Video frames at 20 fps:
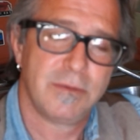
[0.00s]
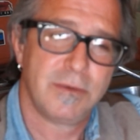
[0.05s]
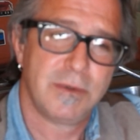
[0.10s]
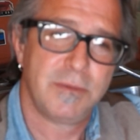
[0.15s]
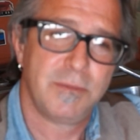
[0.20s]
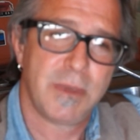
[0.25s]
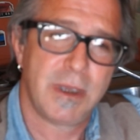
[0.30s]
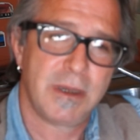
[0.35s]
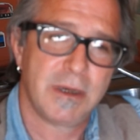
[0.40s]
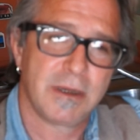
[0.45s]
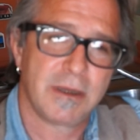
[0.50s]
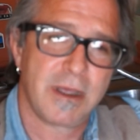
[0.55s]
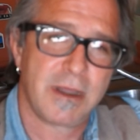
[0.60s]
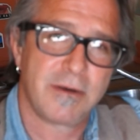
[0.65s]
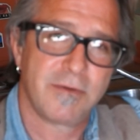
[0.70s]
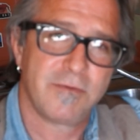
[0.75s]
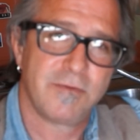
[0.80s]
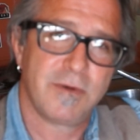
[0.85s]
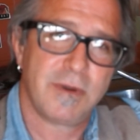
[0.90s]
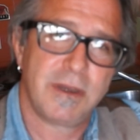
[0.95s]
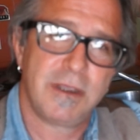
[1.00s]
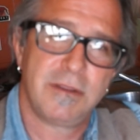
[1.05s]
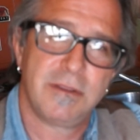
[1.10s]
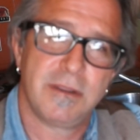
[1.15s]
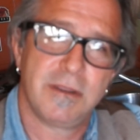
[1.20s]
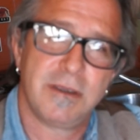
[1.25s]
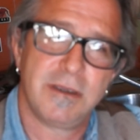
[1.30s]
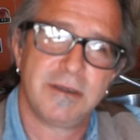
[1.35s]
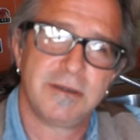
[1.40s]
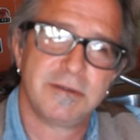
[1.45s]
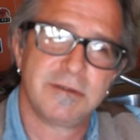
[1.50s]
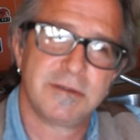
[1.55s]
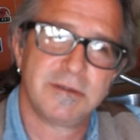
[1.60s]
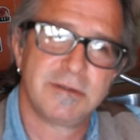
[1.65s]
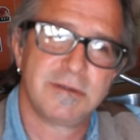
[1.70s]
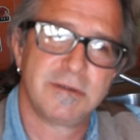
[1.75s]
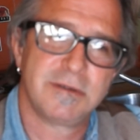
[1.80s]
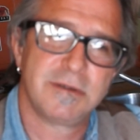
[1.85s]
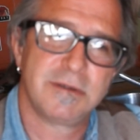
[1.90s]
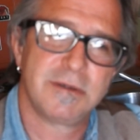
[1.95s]
We made a lot of funny things,
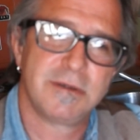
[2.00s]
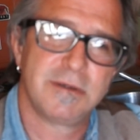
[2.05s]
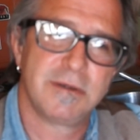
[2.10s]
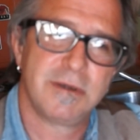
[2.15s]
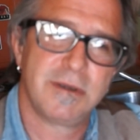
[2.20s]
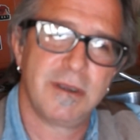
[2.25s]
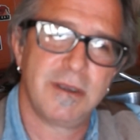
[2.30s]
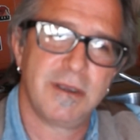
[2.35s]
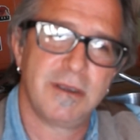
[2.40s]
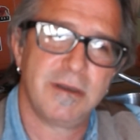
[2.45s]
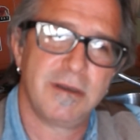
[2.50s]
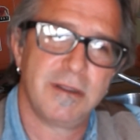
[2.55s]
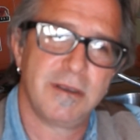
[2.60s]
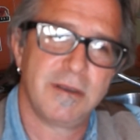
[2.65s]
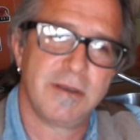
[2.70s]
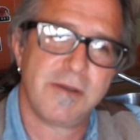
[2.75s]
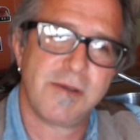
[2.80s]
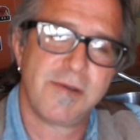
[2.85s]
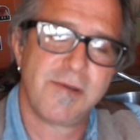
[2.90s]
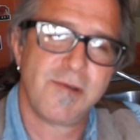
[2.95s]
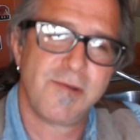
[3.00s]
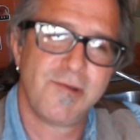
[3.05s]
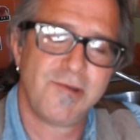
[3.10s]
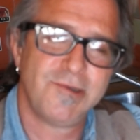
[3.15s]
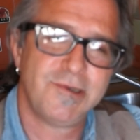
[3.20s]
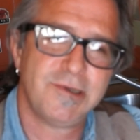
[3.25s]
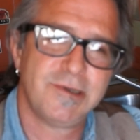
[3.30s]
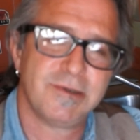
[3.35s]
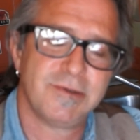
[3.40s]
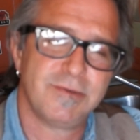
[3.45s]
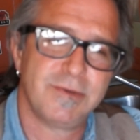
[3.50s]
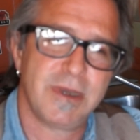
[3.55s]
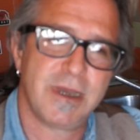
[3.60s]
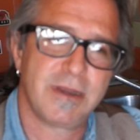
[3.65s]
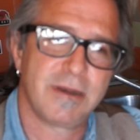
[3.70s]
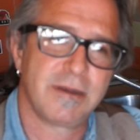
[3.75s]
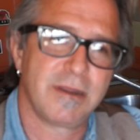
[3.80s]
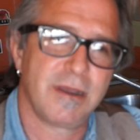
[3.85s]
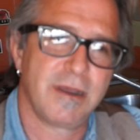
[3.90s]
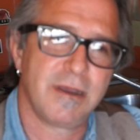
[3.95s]
and we
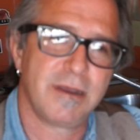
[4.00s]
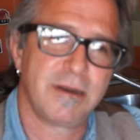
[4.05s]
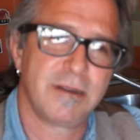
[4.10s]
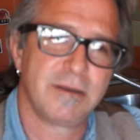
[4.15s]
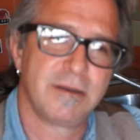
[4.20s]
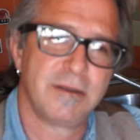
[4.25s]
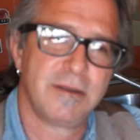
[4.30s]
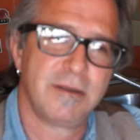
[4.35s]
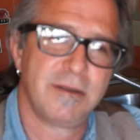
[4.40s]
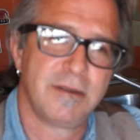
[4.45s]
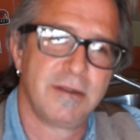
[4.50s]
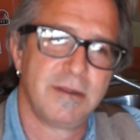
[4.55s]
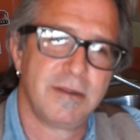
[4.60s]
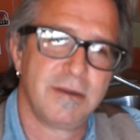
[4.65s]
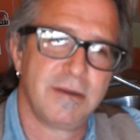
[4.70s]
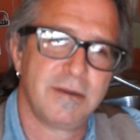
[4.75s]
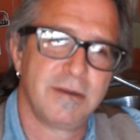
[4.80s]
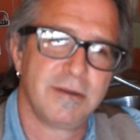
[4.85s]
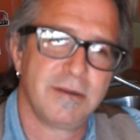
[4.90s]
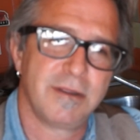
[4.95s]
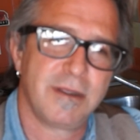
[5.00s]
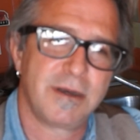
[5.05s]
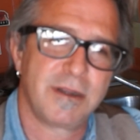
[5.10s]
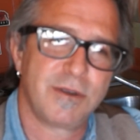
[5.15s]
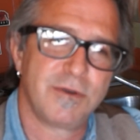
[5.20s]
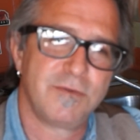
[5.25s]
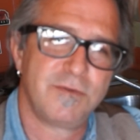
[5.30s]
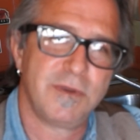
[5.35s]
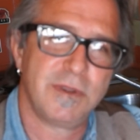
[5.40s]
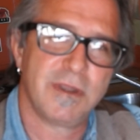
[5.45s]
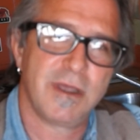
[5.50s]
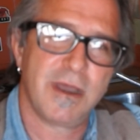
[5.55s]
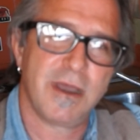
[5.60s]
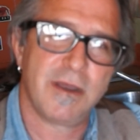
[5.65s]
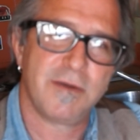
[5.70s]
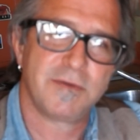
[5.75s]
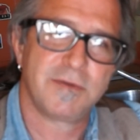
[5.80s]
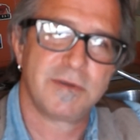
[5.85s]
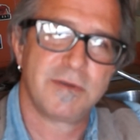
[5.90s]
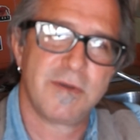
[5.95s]
had a lot of goofy
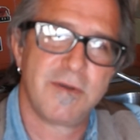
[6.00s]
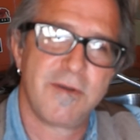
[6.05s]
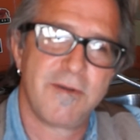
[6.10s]
laughs.